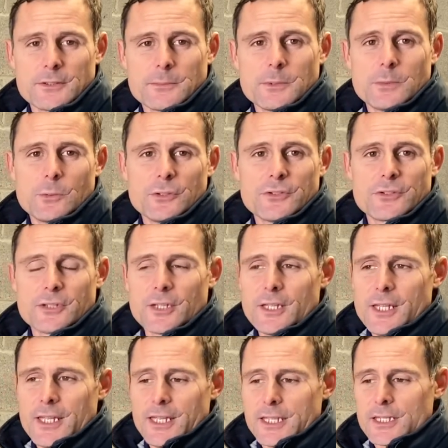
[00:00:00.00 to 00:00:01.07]
and we want to
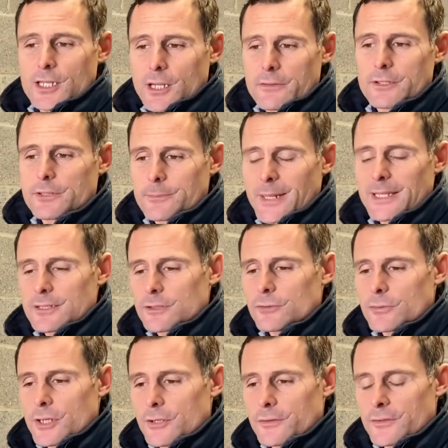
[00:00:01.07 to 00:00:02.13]
encourage better
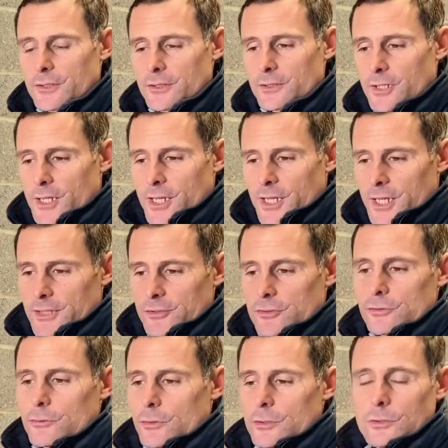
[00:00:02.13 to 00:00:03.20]
growth and
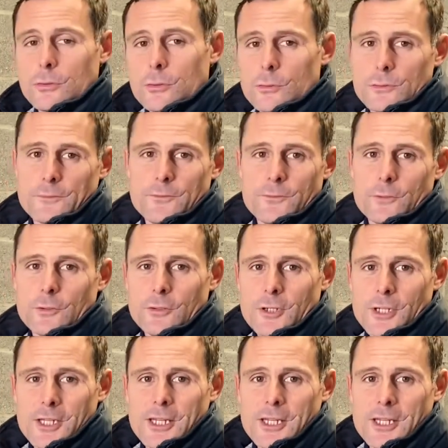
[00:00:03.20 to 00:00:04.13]
stronger horn for,